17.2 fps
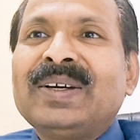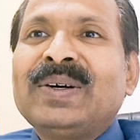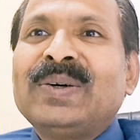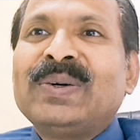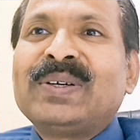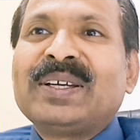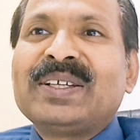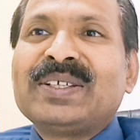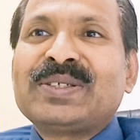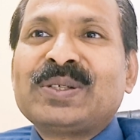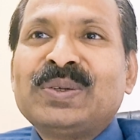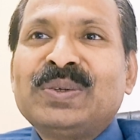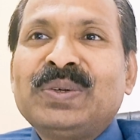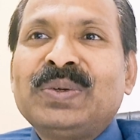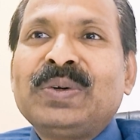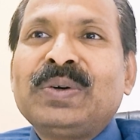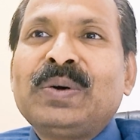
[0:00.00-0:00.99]
Okay,
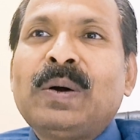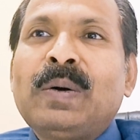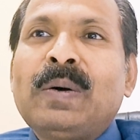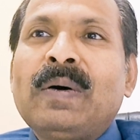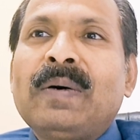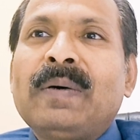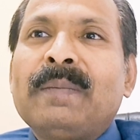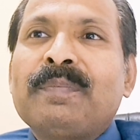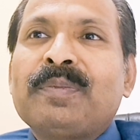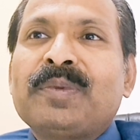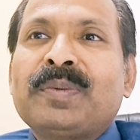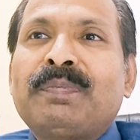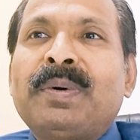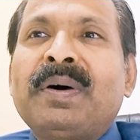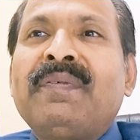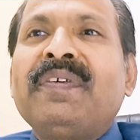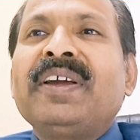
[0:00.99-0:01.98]
so
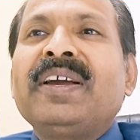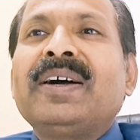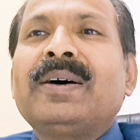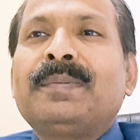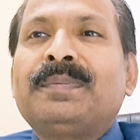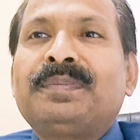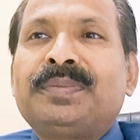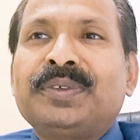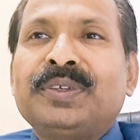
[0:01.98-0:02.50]
puffing up